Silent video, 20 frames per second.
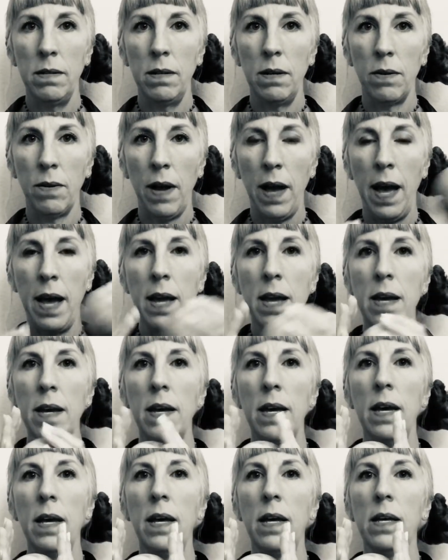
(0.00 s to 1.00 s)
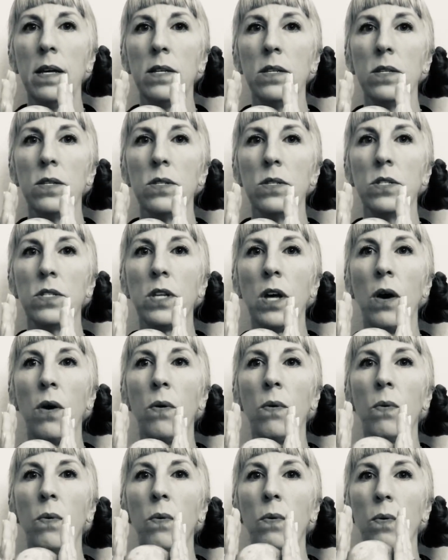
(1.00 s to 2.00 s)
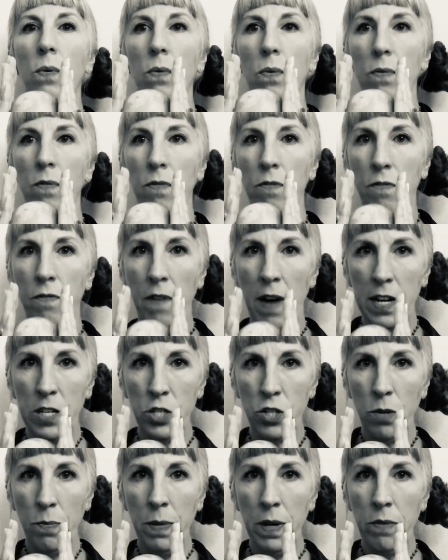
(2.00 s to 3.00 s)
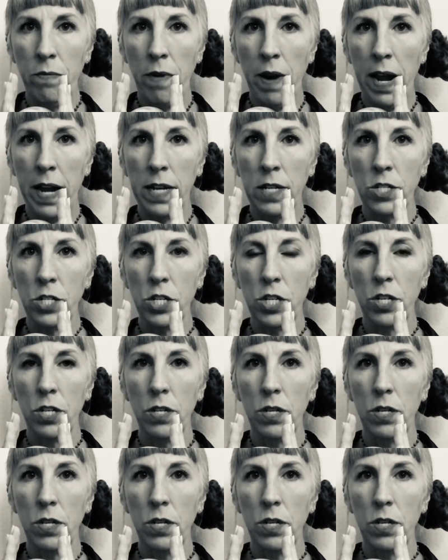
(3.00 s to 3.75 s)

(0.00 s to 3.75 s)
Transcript: Okay? So find your mid-range,